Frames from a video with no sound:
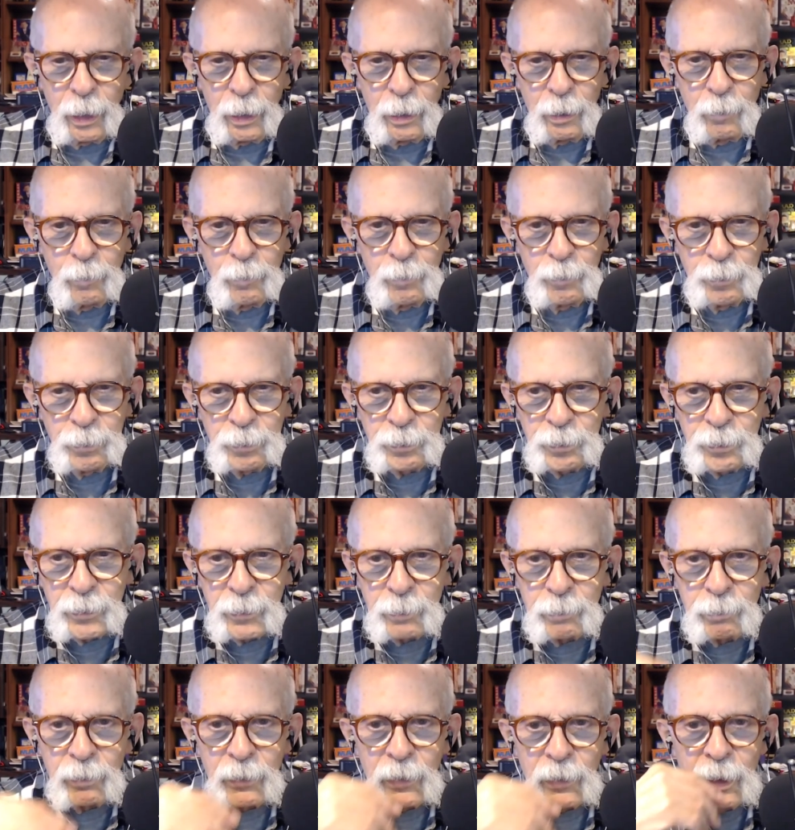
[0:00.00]
see you
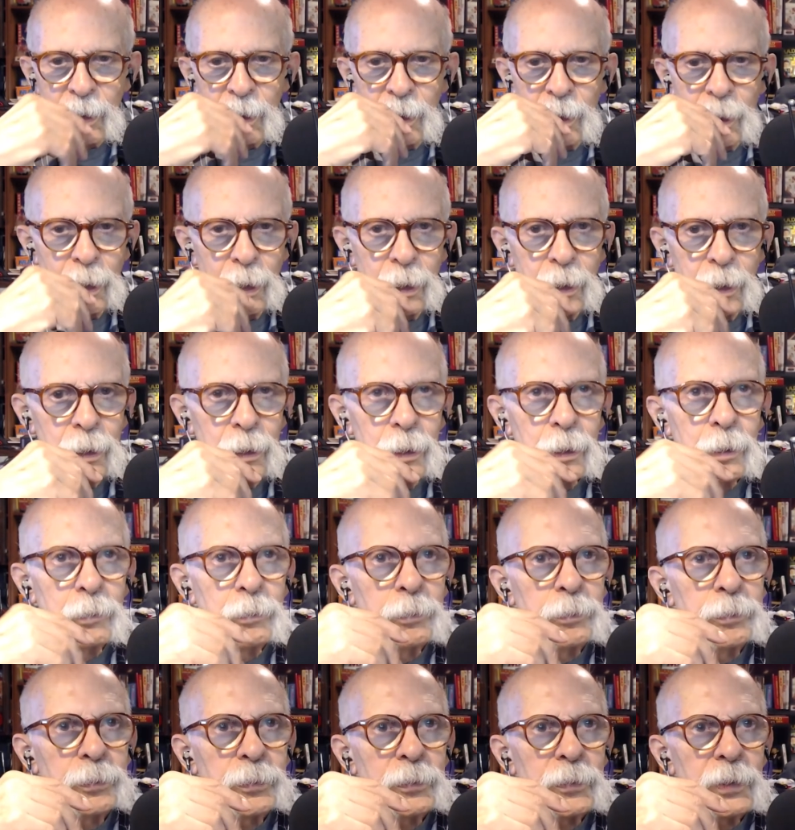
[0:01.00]
while I configure.
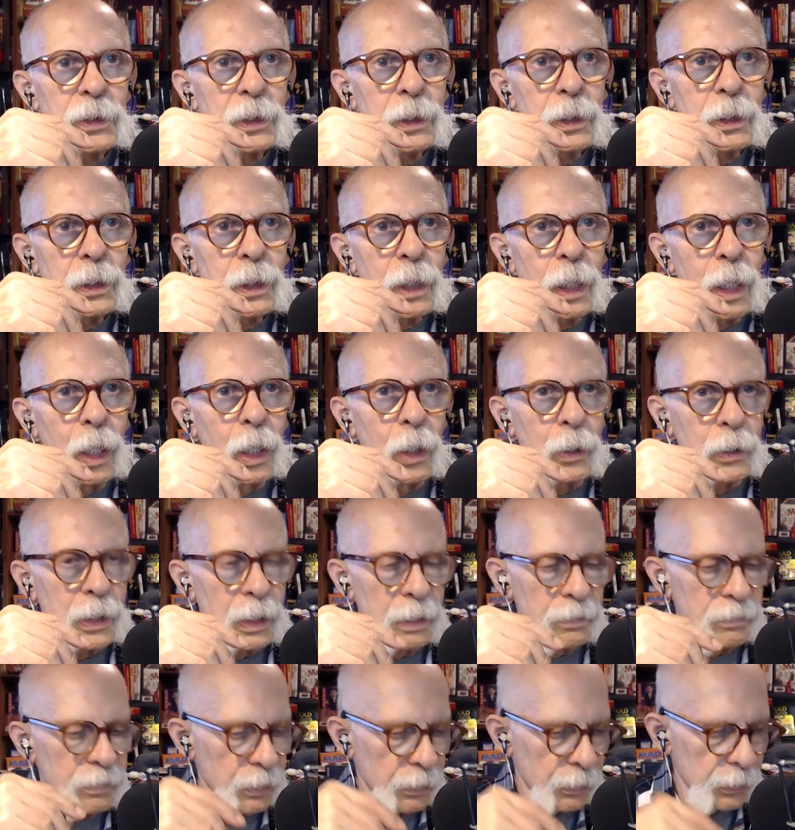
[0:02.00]

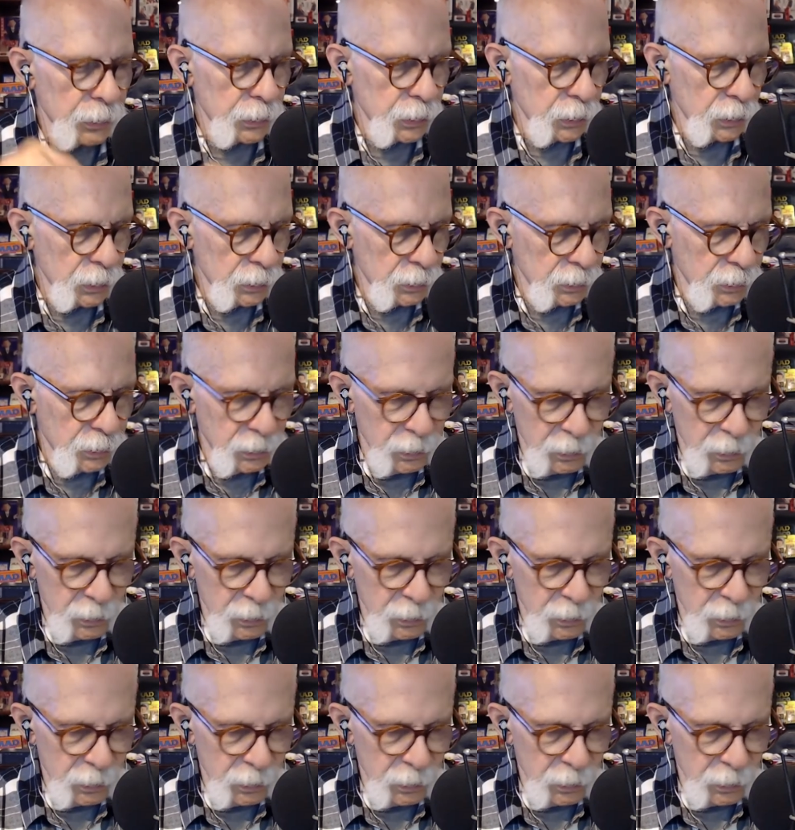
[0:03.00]
Okay, very good.